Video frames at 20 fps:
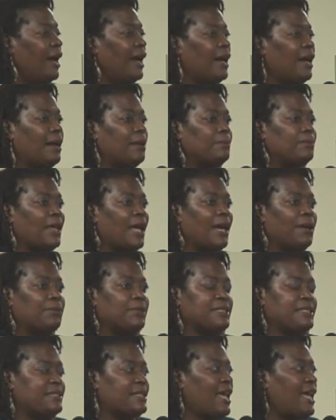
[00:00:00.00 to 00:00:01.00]

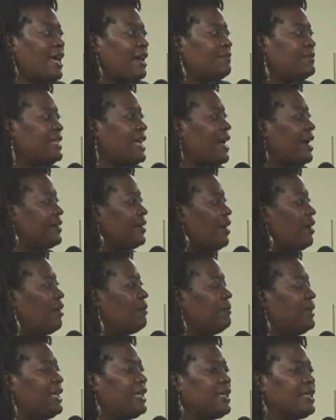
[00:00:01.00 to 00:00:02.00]
I will have town
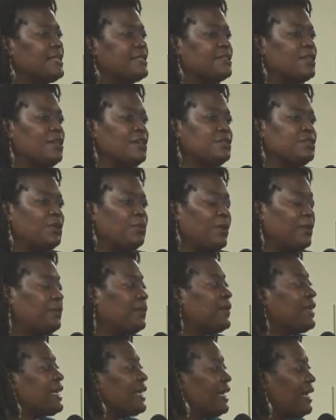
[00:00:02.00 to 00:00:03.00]
hall meetings
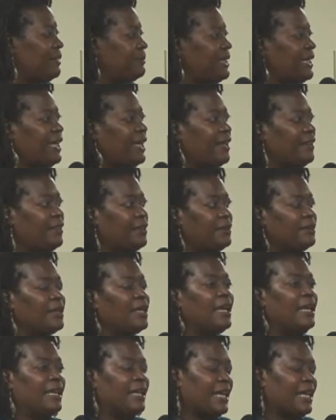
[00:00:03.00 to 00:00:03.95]
where we can come together,